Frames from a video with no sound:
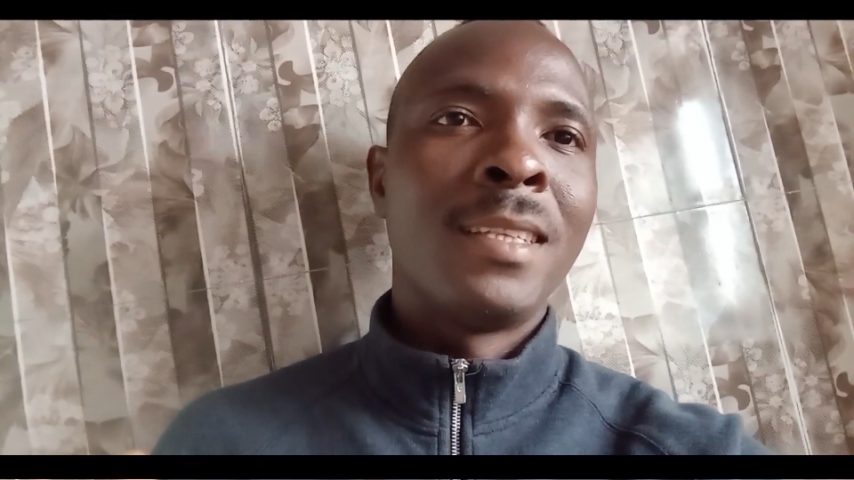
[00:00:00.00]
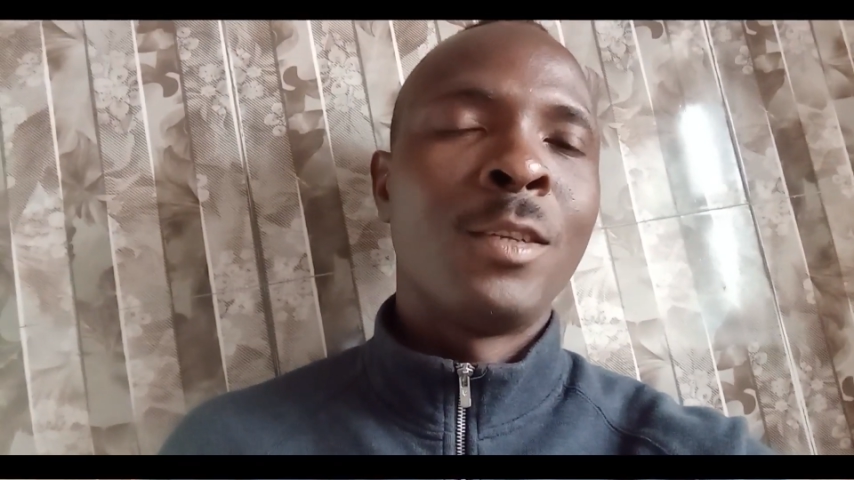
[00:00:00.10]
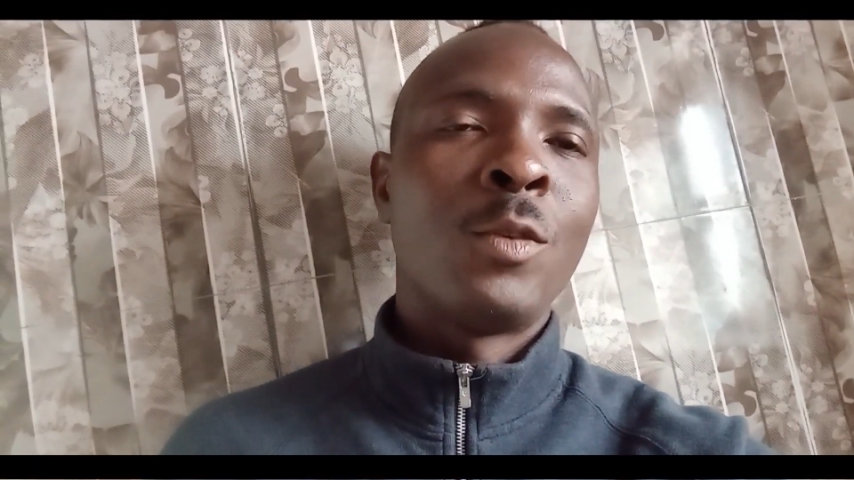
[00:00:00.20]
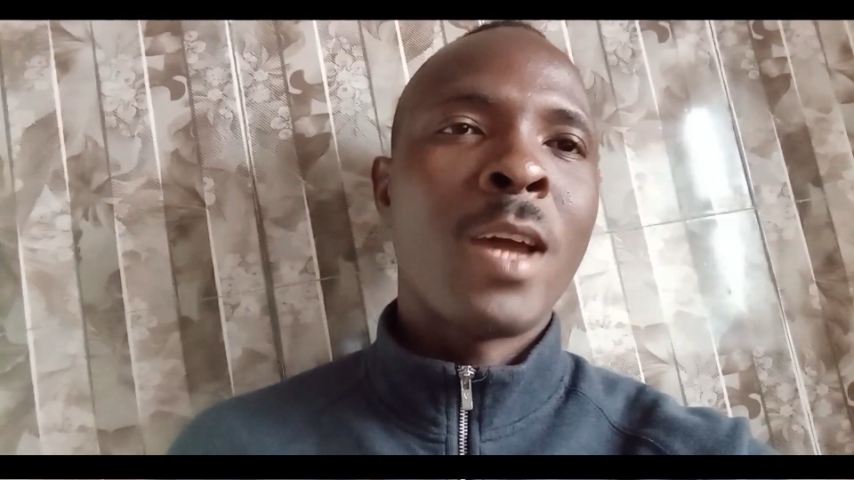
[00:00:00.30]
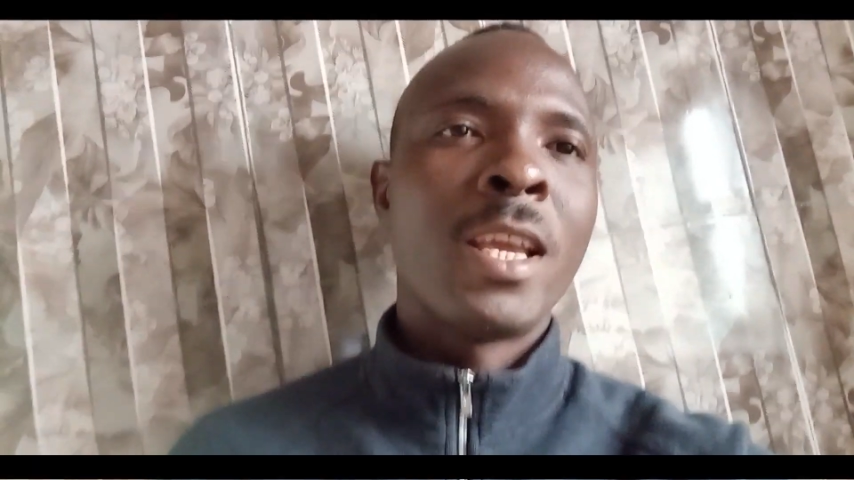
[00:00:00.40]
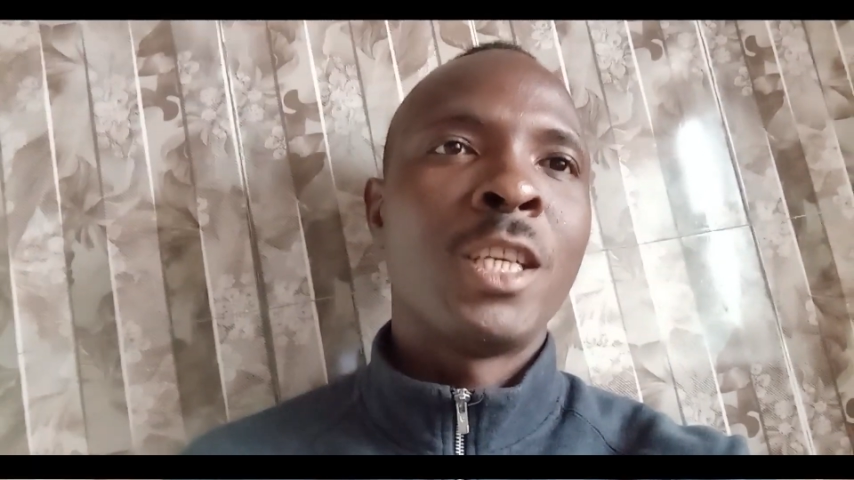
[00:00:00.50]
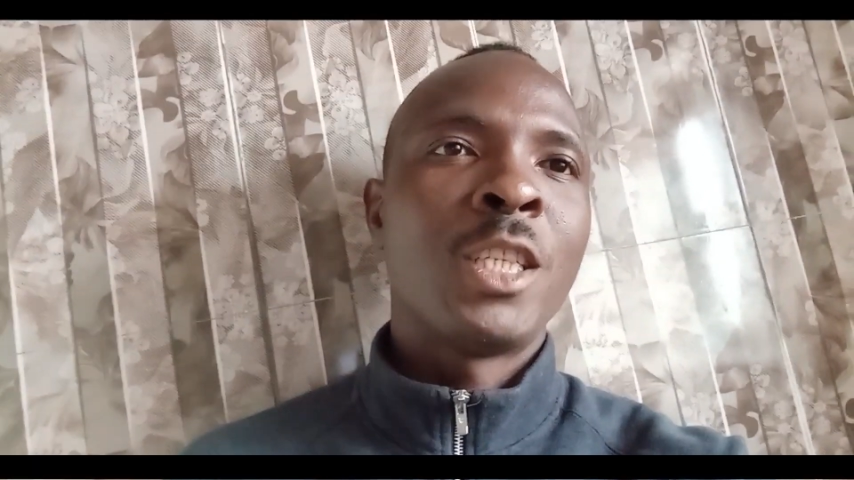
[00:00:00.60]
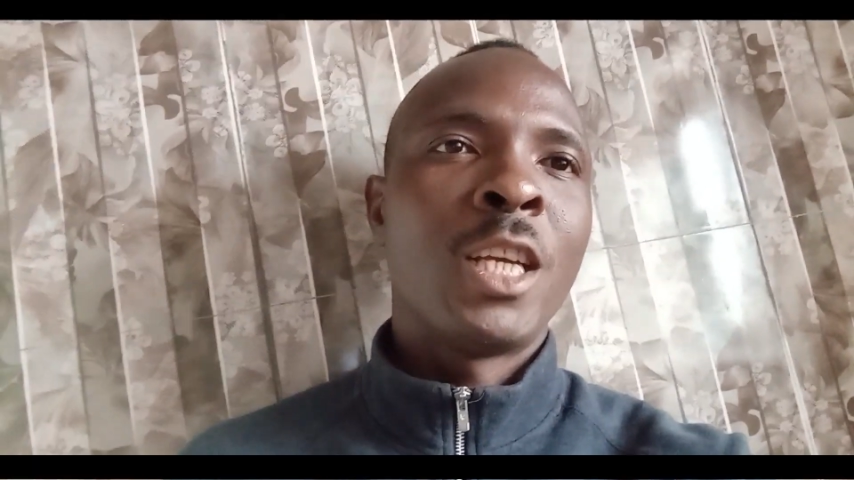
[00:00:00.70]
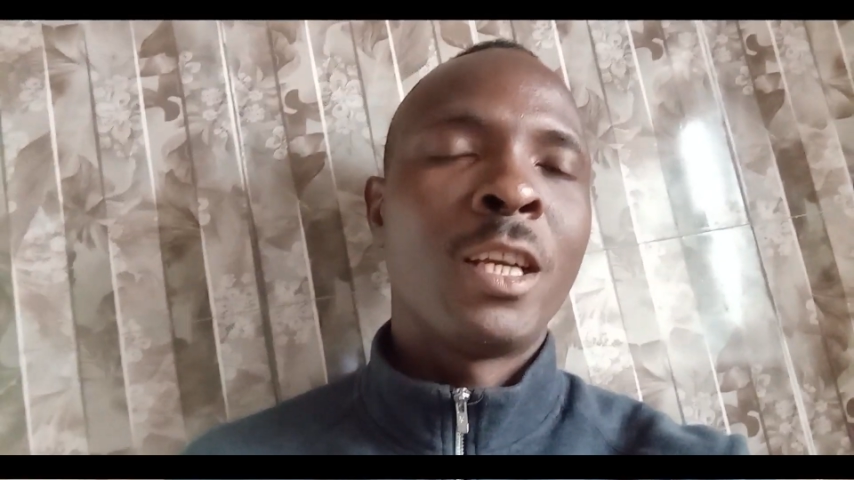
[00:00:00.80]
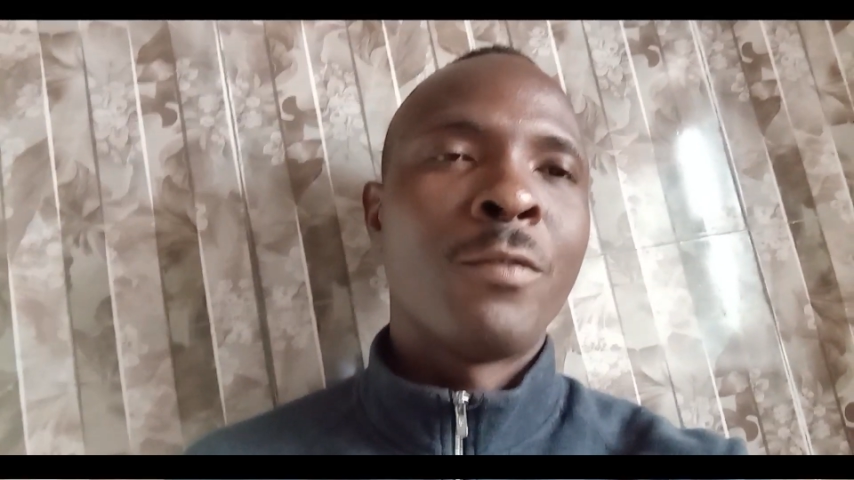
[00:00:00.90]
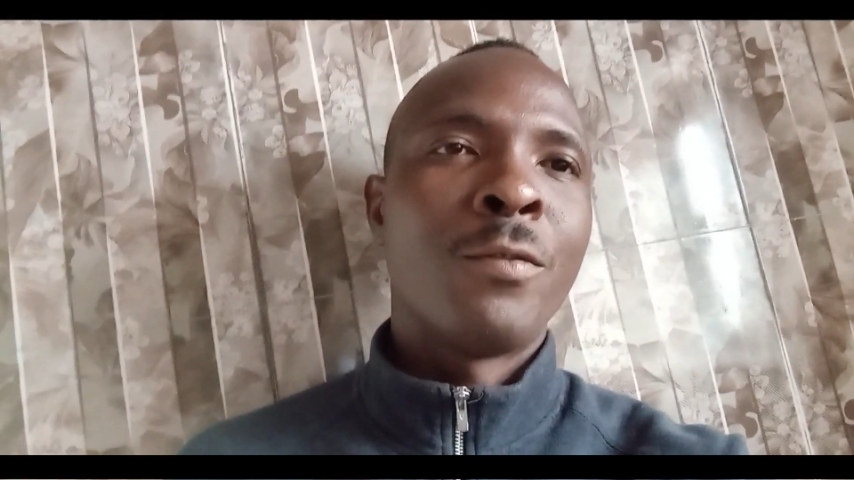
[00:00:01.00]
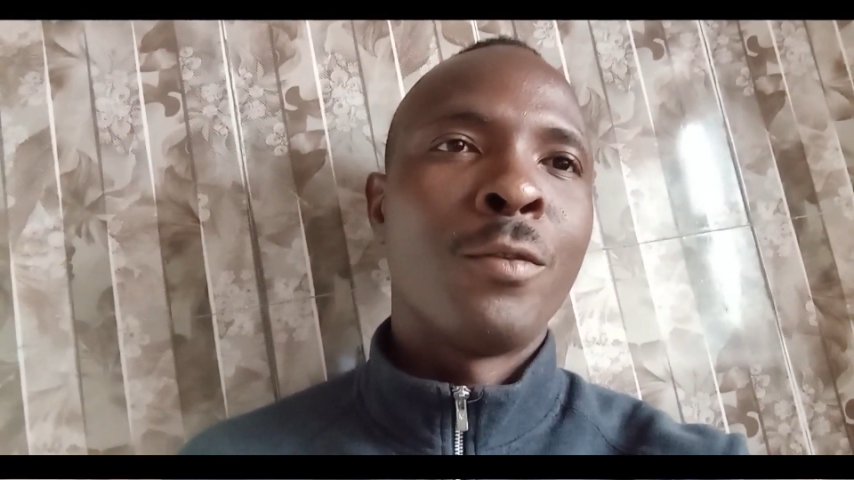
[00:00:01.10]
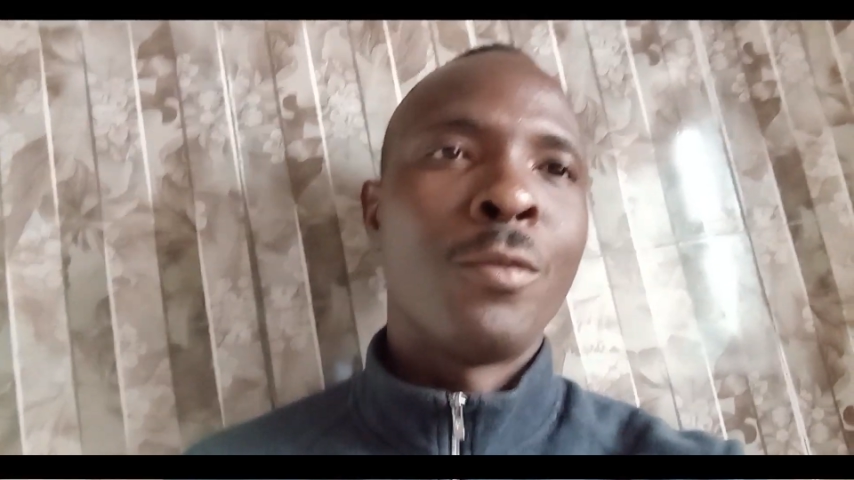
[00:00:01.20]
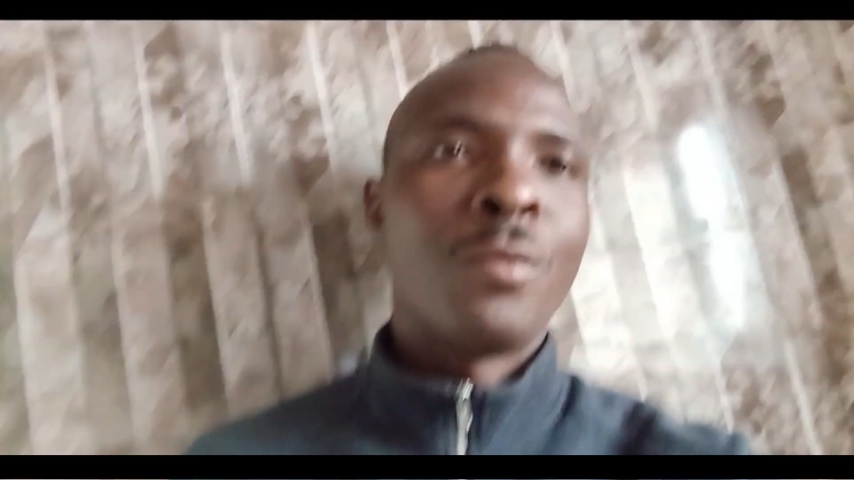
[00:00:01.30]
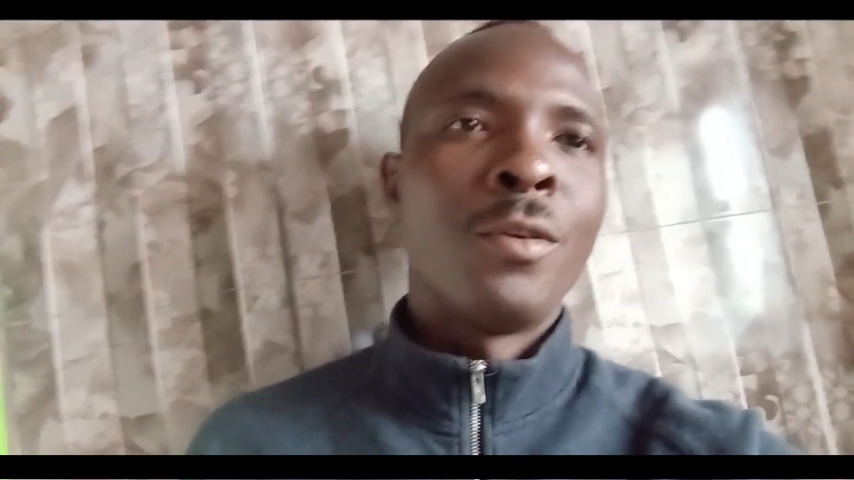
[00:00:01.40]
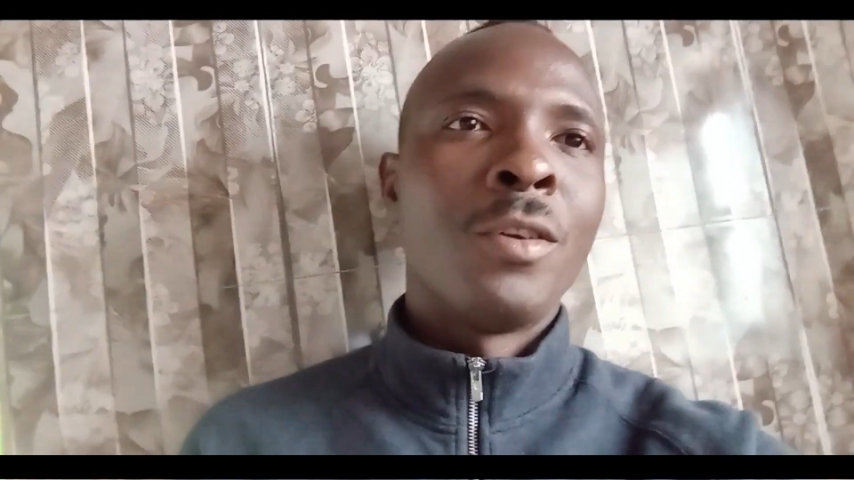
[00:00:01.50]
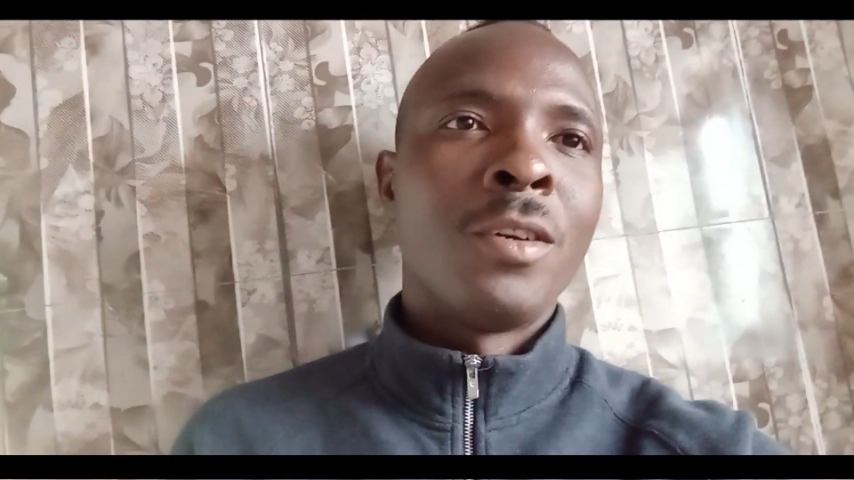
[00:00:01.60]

did try check for